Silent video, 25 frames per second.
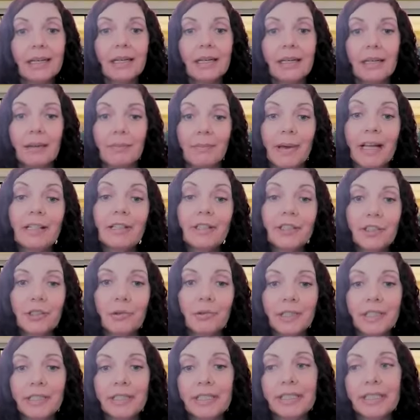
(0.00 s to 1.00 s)

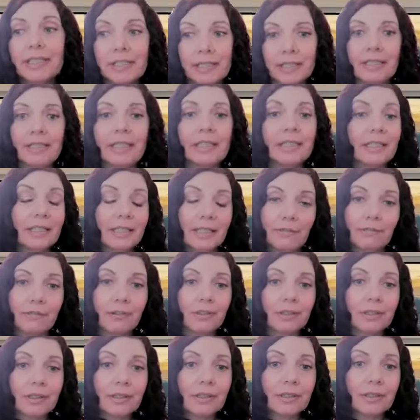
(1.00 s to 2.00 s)
Melatonin is is a
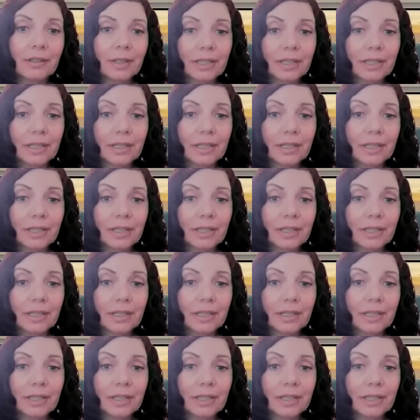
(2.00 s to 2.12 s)
different